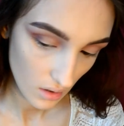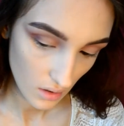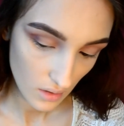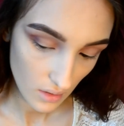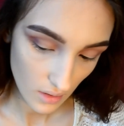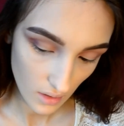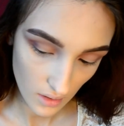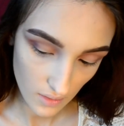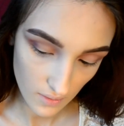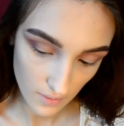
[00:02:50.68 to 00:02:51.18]

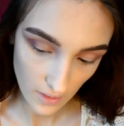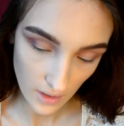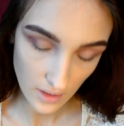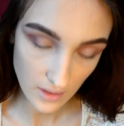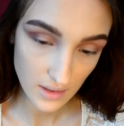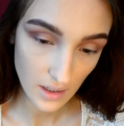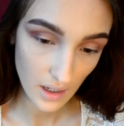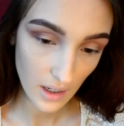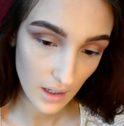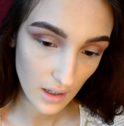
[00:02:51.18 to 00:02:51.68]
And
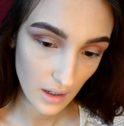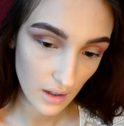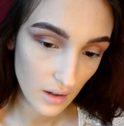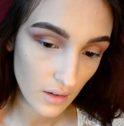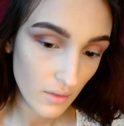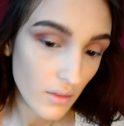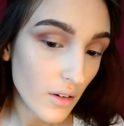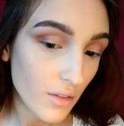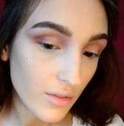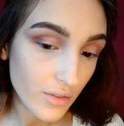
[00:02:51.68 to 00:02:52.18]
then taking
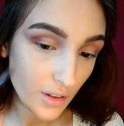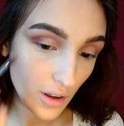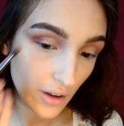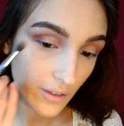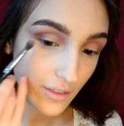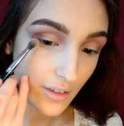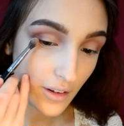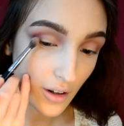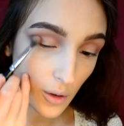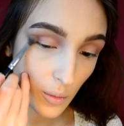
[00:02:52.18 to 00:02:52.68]
a
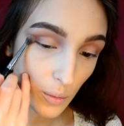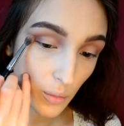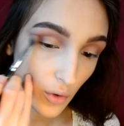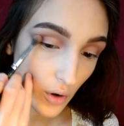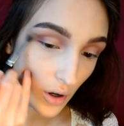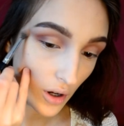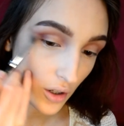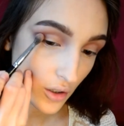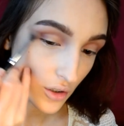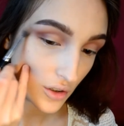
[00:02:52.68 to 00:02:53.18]
fluffier
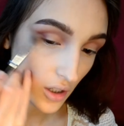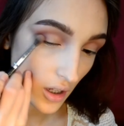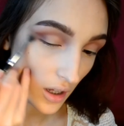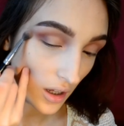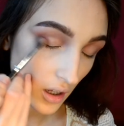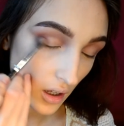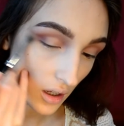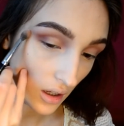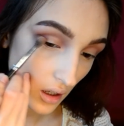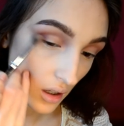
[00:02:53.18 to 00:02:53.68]
brush
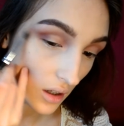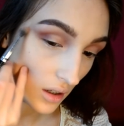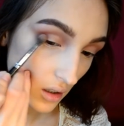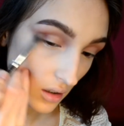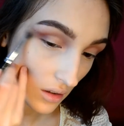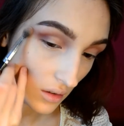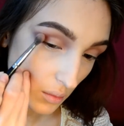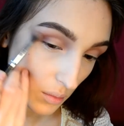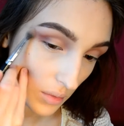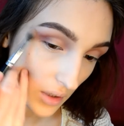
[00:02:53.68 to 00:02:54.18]

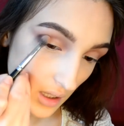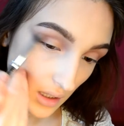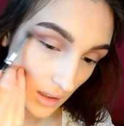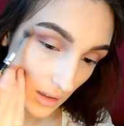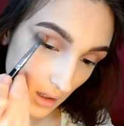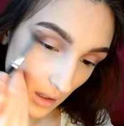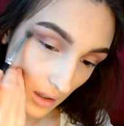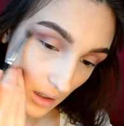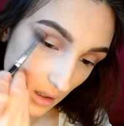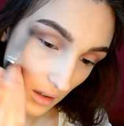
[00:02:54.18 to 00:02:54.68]
and
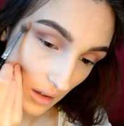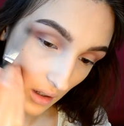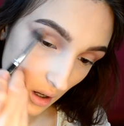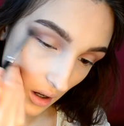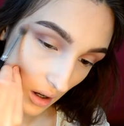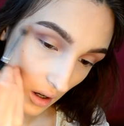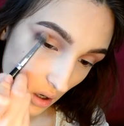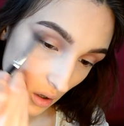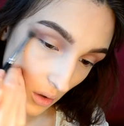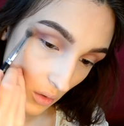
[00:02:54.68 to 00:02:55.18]
blending it
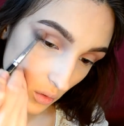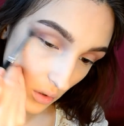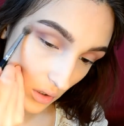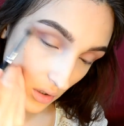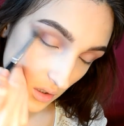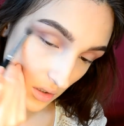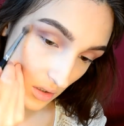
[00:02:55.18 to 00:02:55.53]
out